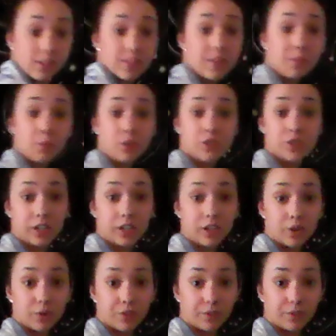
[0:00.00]
And then we're just going
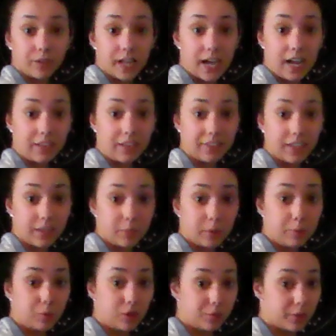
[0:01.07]
to go through and add like
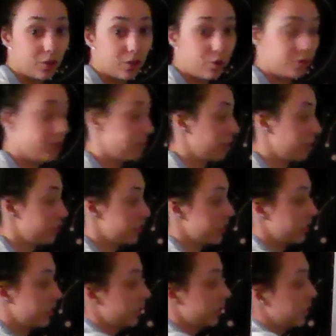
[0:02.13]
we would with whole numbers.
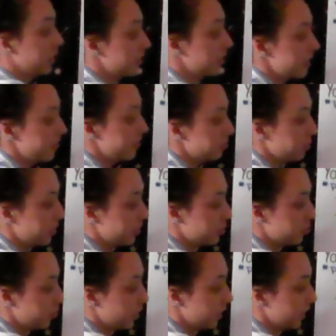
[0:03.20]
7
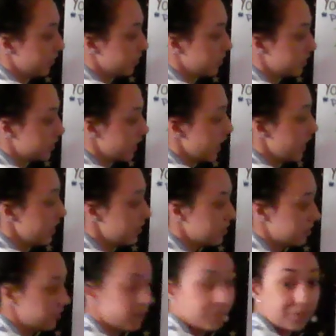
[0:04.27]
plus 1 gives us
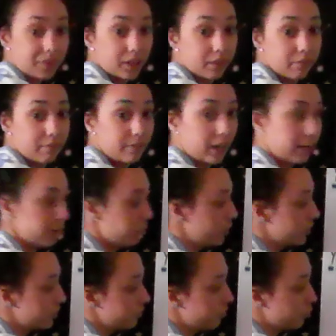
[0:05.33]
8. 5
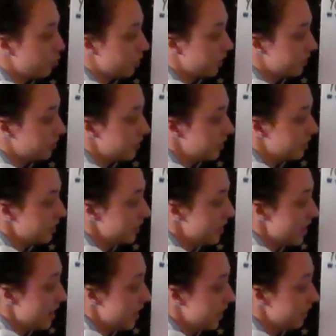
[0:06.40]
plus 4 gives us
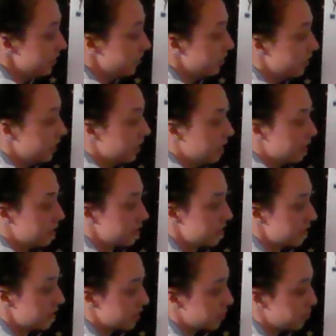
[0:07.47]
9.
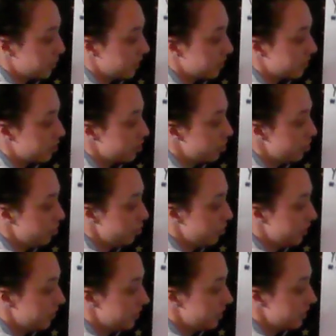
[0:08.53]
6 plus 2
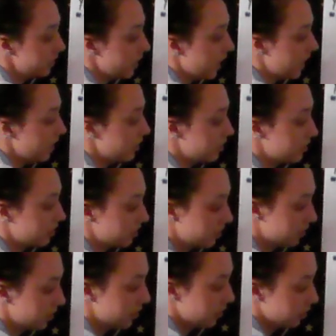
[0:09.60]
gives us 8.
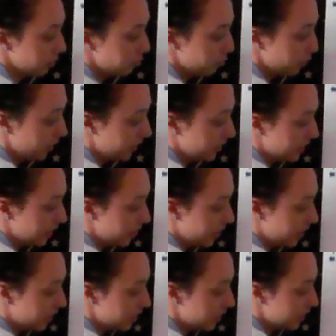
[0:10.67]
Bring down
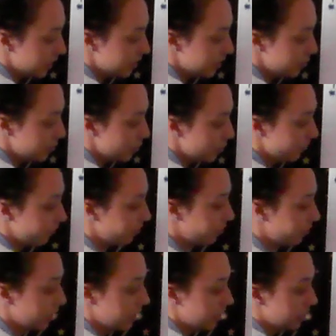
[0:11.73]
that decimal.
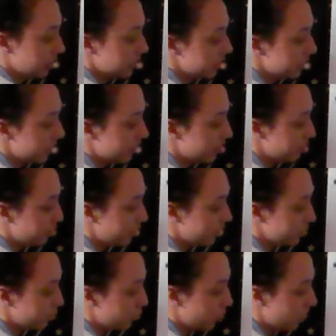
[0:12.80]
7
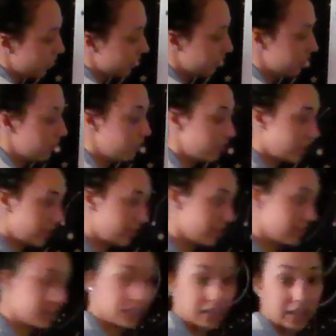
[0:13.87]
plus 1
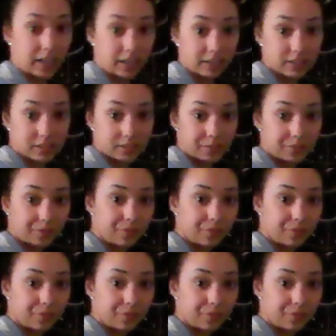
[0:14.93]
gives us 8.